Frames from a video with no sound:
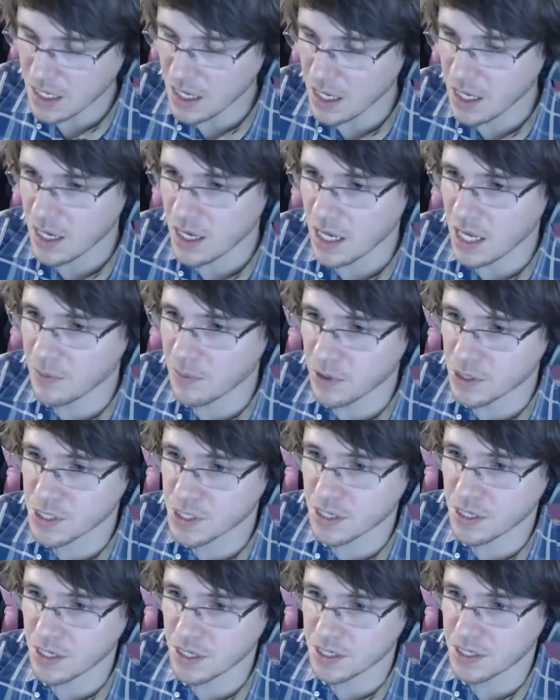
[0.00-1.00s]
And we're just
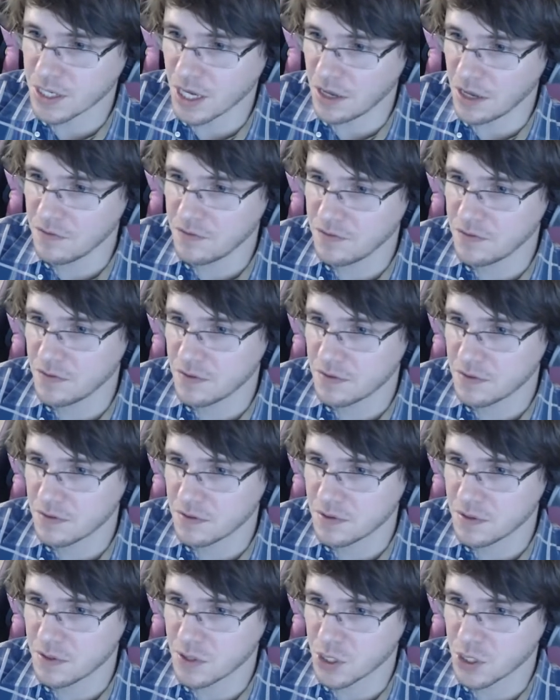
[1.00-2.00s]
going to solve
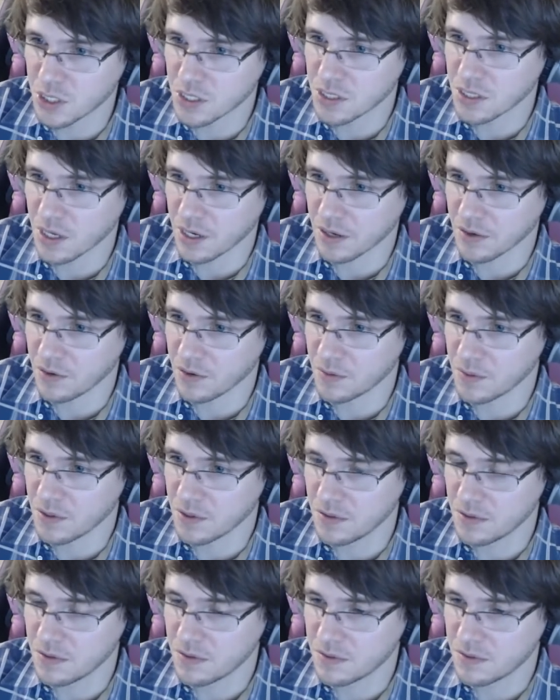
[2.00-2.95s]
just like normal.